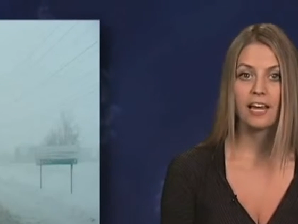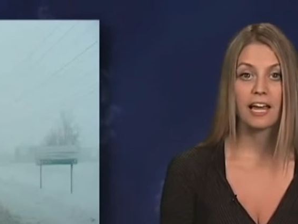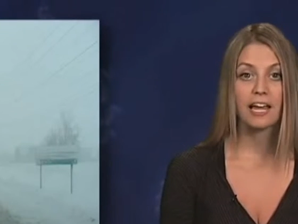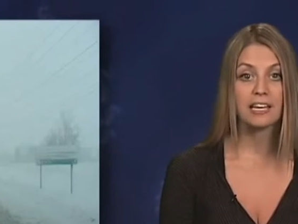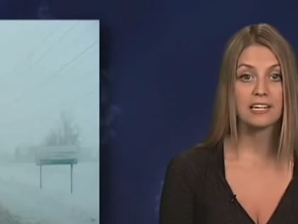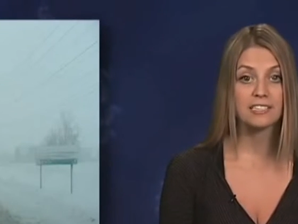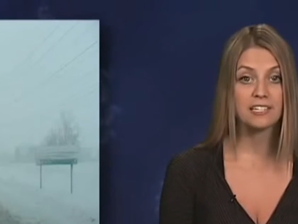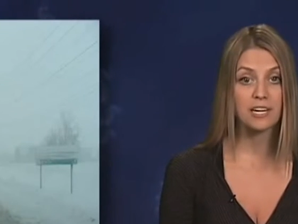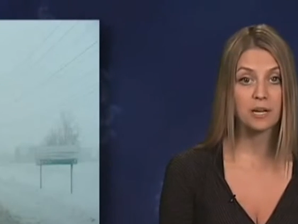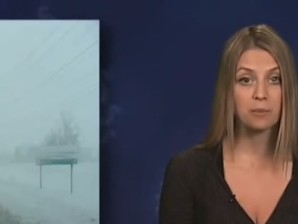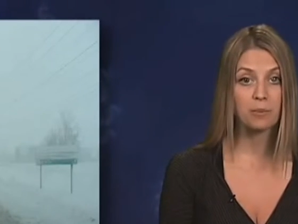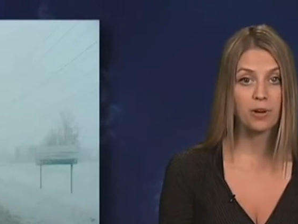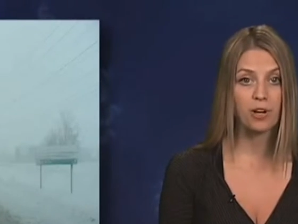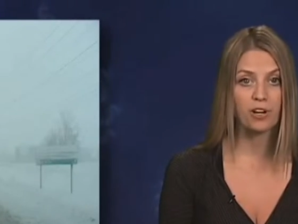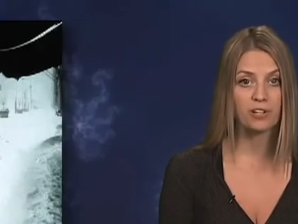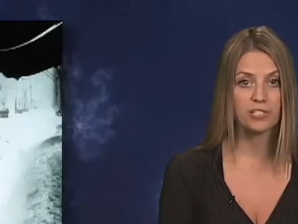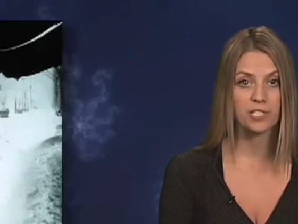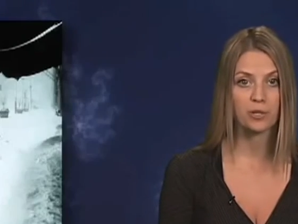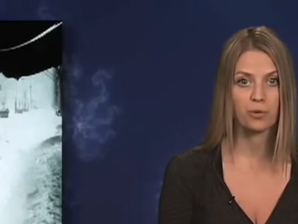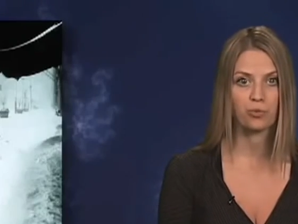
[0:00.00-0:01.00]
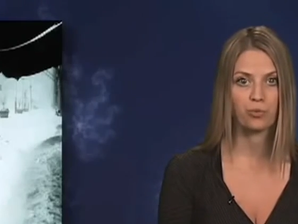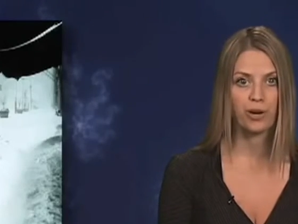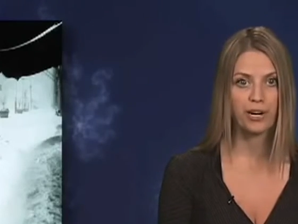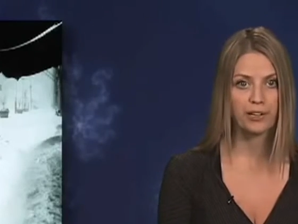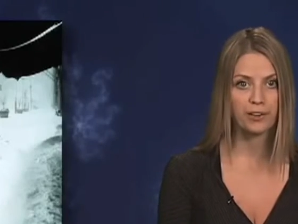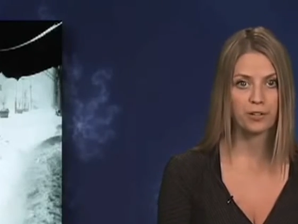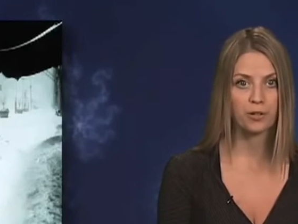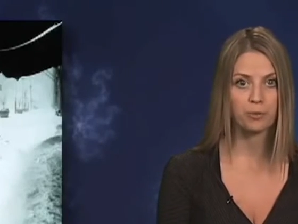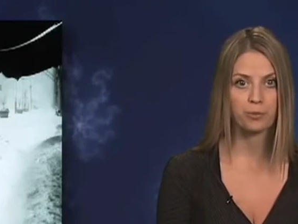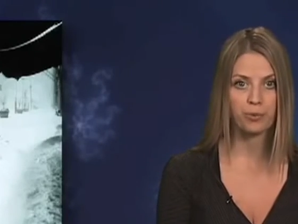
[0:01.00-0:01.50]
ended up causing
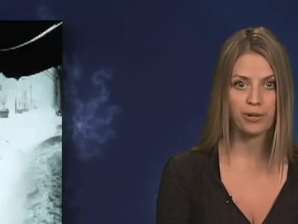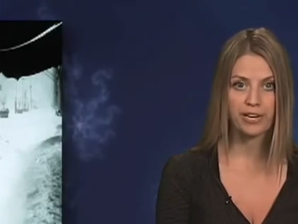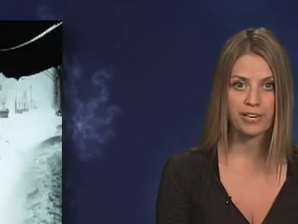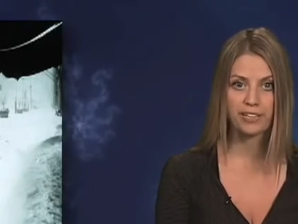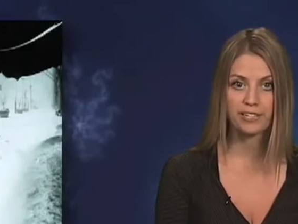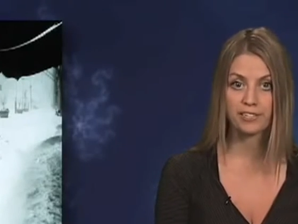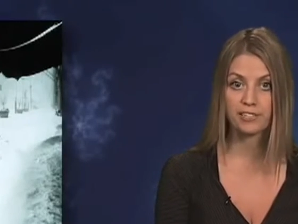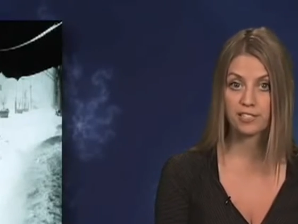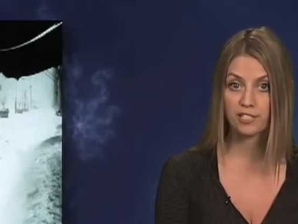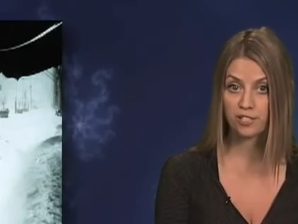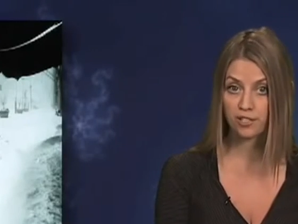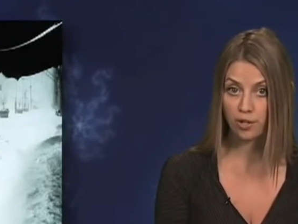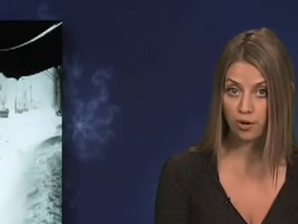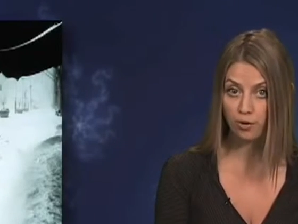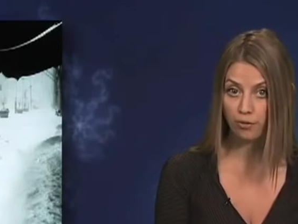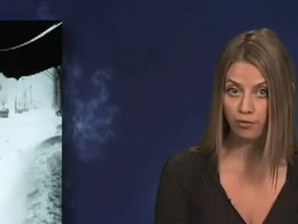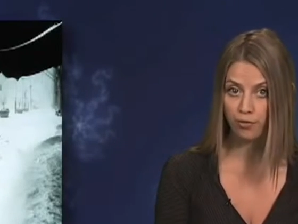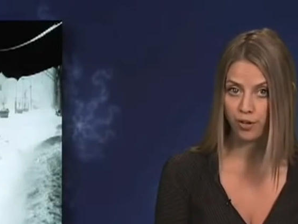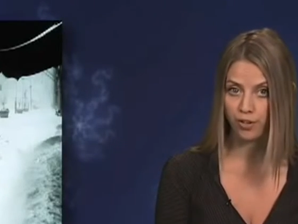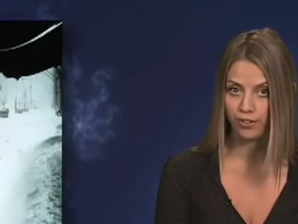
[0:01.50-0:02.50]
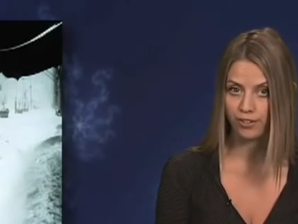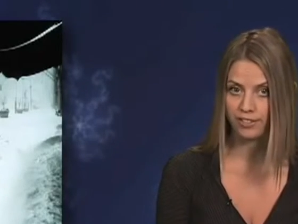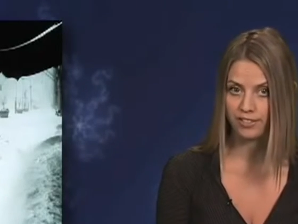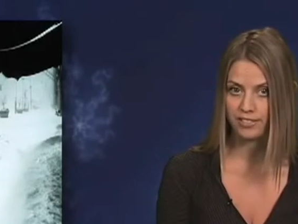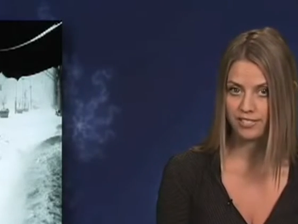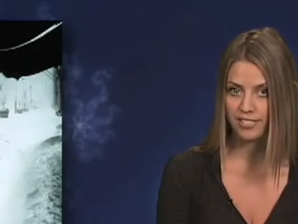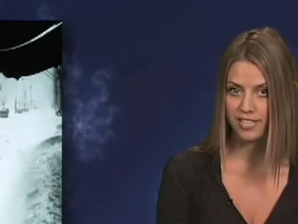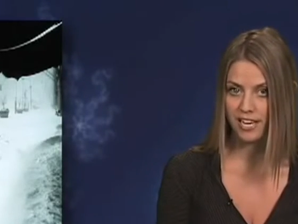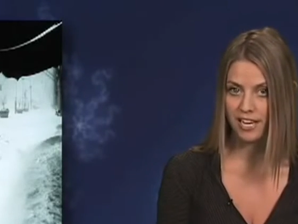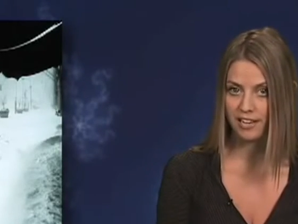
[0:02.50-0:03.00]
record-breaking snowfall
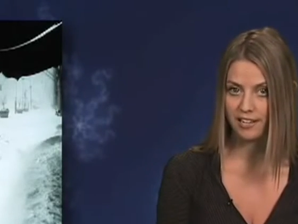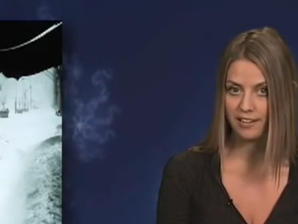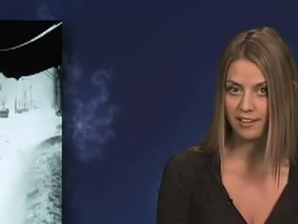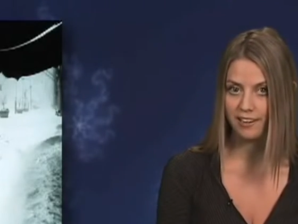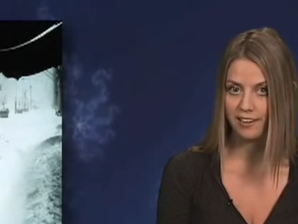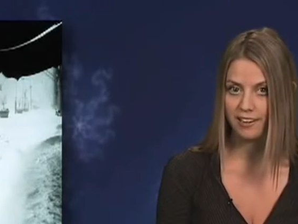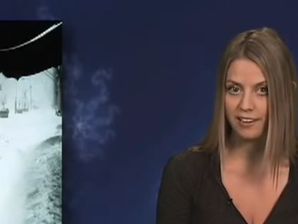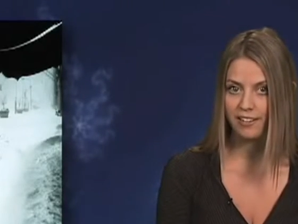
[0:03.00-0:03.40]
instead,